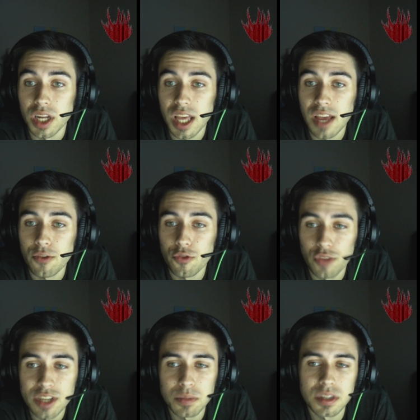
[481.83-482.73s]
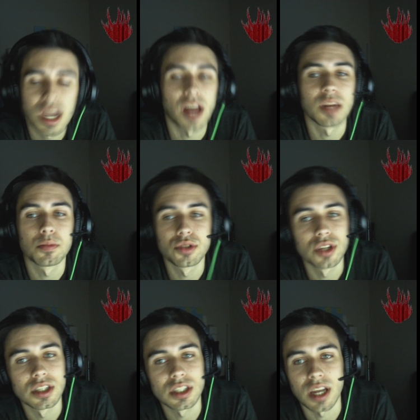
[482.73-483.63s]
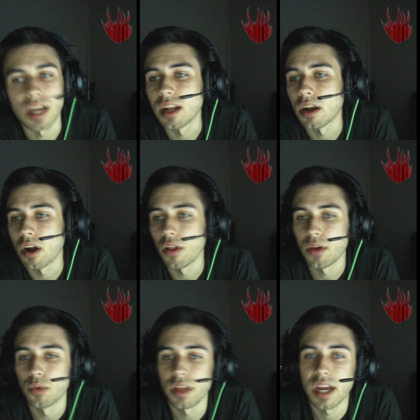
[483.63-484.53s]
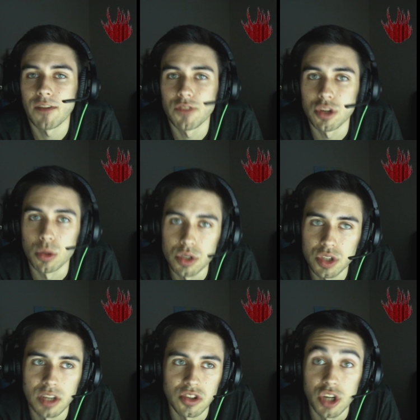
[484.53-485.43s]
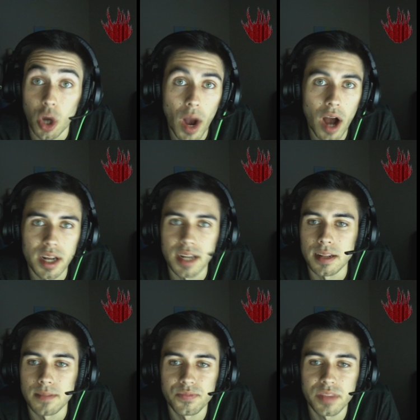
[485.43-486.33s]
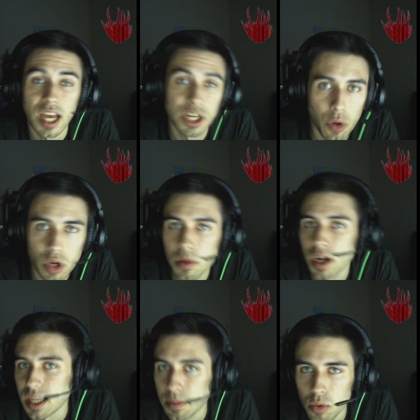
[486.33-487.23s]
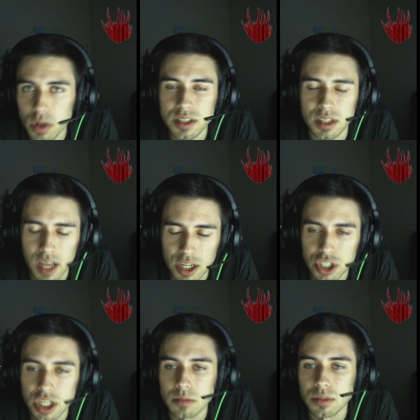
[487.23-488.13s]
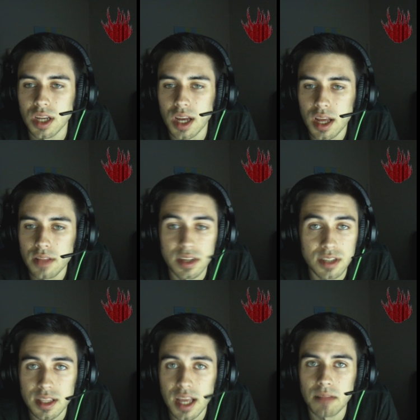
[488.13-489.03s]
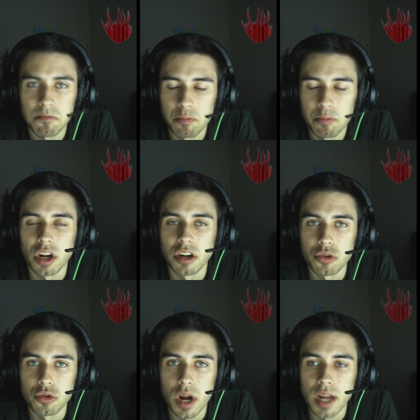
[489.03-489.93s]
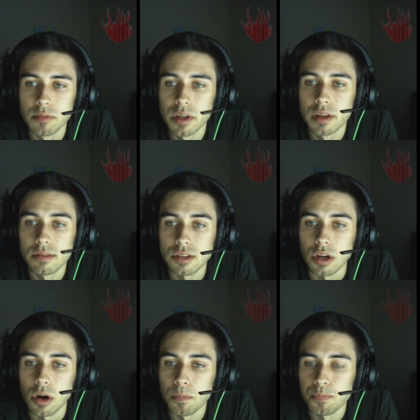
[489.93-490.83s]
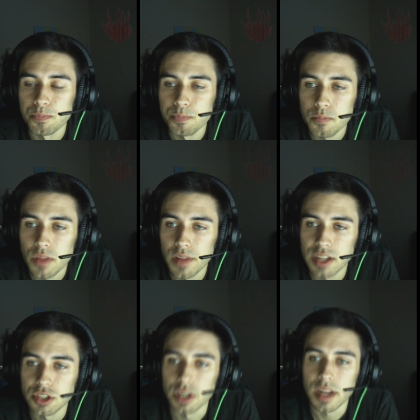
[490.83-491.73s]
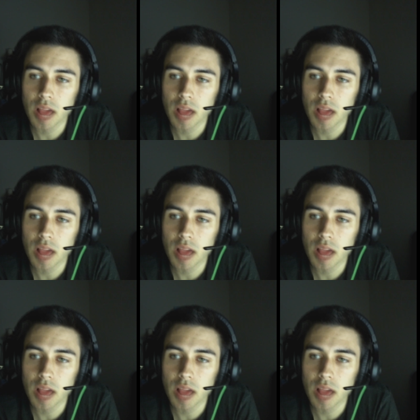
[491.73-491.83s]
But if this mentality persists and, and all they really have to do is, is go out and catch Pokemon and get points and catch gyms, things like that, they're going to do great. So that's good.